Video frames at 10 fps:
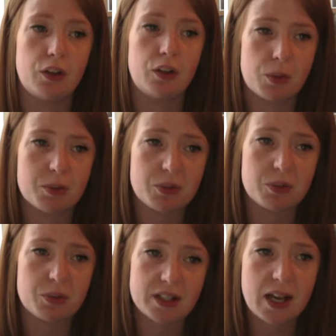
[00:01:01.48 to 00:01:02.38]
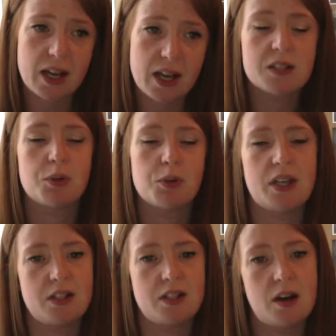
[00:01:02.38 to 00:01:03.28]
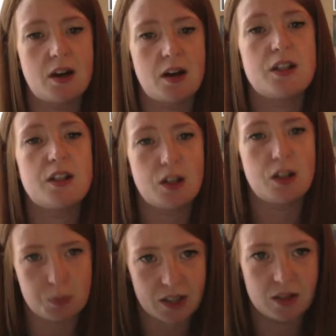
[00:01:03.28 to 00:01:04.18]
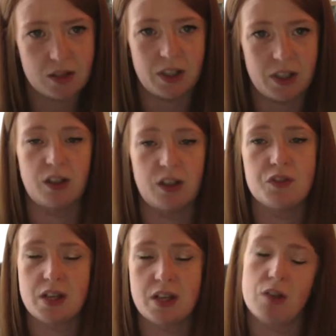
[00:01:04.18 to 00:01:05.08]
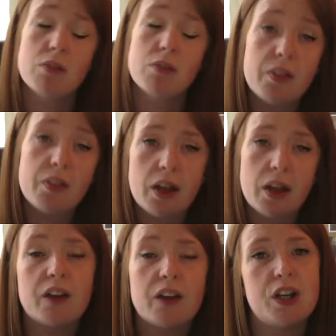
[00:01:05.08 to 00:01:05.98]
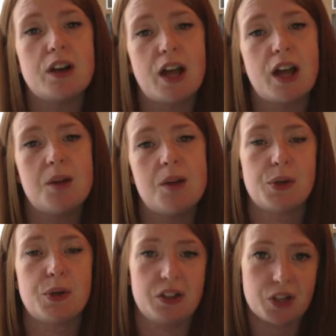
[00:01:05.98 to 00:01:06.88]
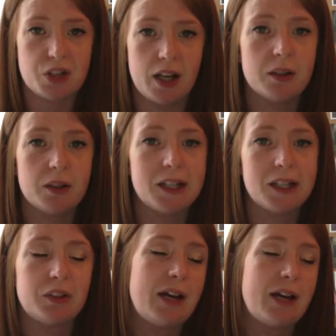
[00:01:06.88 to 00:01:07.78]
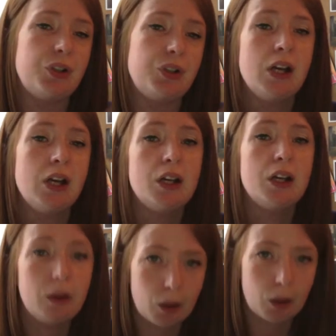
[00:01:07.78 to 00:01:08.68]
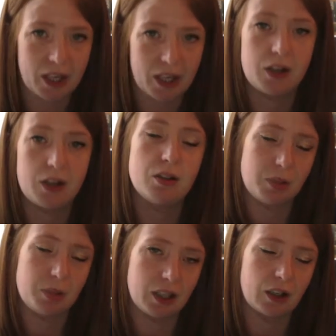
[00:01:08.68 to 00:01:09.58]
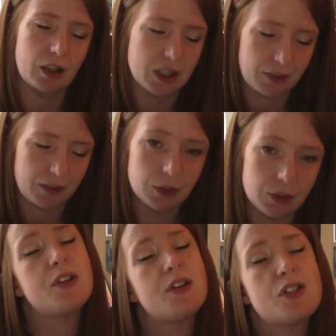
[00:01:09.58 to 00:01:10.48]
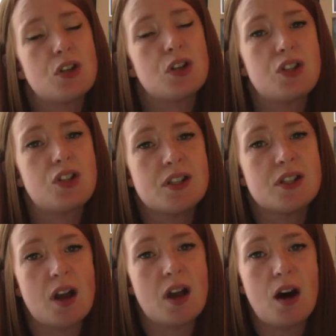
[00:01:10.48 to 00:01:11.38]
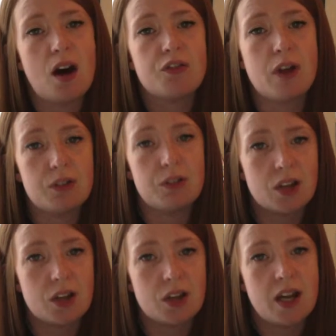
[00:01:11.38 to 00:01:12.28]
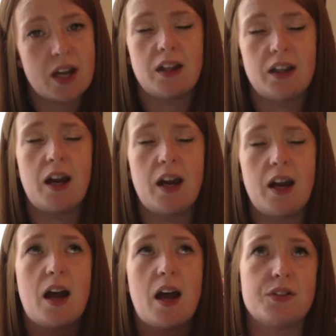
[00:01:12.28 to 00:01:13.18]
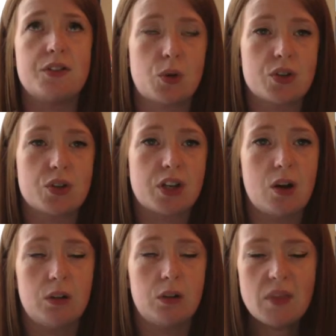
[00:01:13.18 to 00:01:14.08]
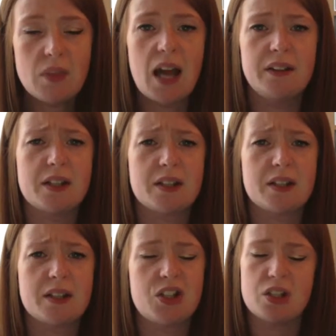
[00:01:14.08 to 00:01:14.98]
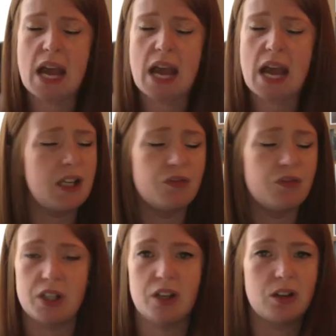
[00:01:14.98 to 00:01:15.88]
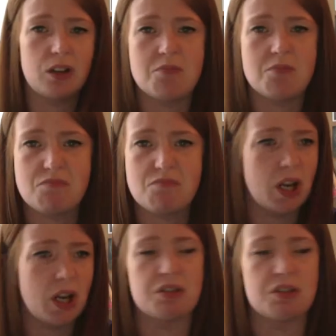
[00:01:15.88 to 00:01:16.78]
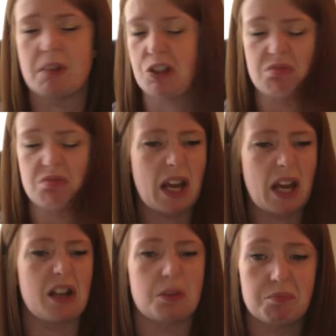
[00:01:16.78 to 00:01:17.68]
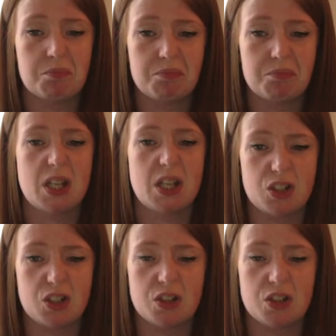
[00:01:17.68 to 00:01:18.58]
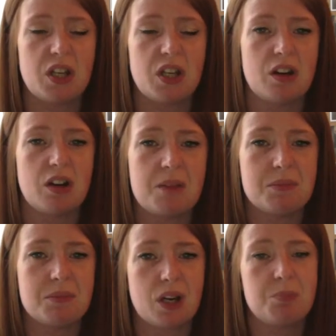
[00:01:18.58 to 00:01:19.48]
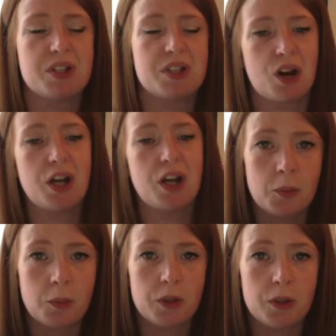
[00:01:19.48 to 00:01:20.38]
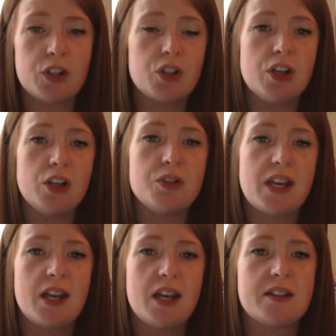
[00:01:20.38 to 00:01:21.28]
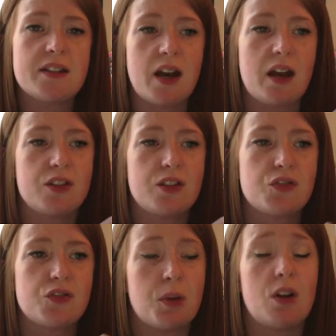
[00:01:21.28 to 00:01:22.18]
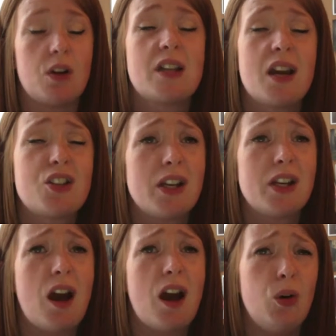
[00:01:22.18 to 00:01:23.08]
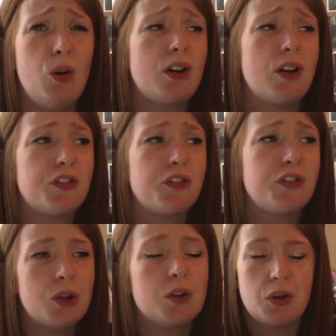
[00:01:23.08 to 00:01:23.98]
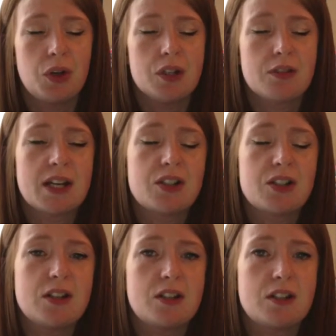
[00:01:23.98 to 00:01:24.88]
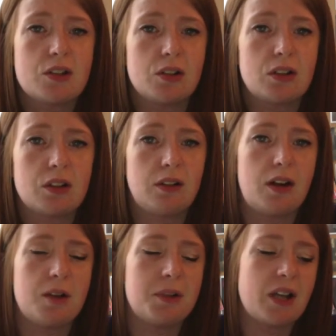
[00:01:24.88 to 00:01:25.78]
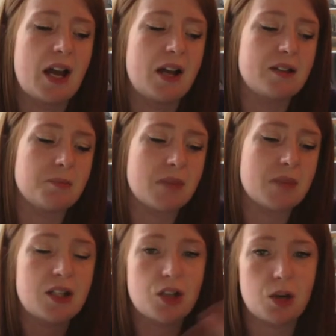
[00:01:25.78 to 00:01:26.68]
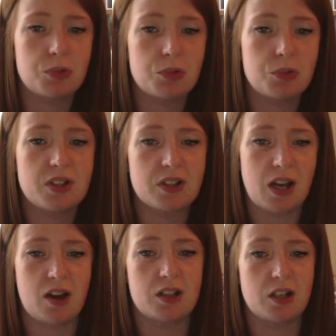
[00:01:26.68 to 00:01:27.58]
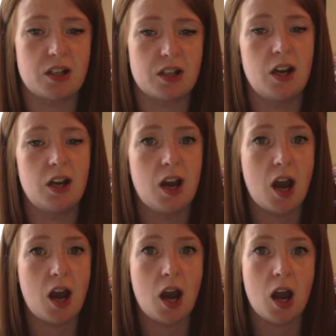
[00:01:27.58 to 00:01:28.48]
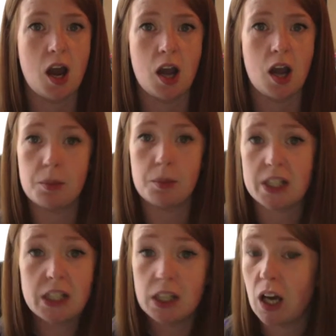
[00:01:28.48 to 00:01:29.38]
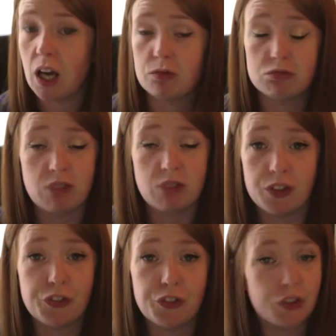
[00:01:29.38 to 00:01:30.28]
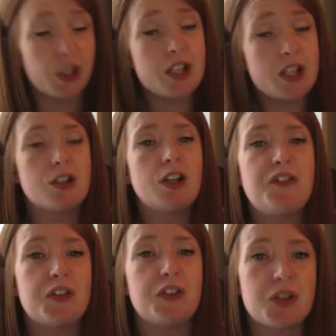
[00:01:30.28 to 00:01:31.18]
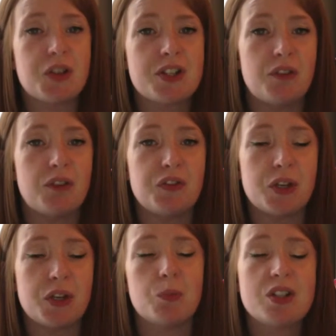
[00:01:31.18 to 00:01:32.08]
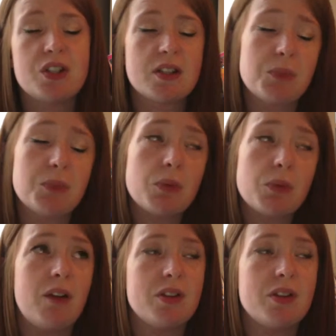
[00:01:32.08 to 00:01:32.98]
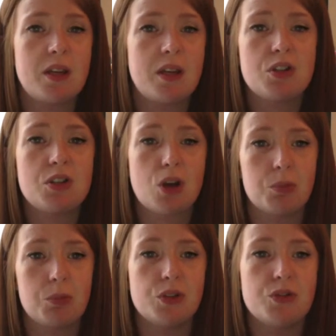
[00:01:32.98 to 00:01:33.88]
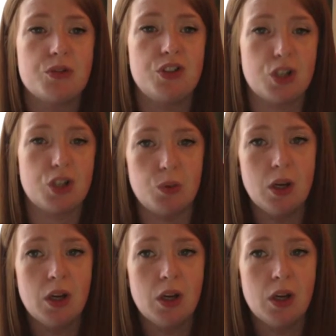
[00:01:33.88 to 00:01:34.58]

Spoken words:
from his mistakes, but when he dies, he goes back to the beginning of the day. Rather like a video game, that when you die in the middle of a level, you go back to the beginning of the level. There's touches of Groundhog Day in there and source code, and as I mentioned, any video game you care to mention, any of them. It's just a video game type scenario. But the good news is that Edge of Tomorrow is actually a whole lot of fun. Director Doug Liman has made Tom Cruise's character comedic and rather funny, certainly for the first half of the film, which is something we haven't seen Tom Cruise do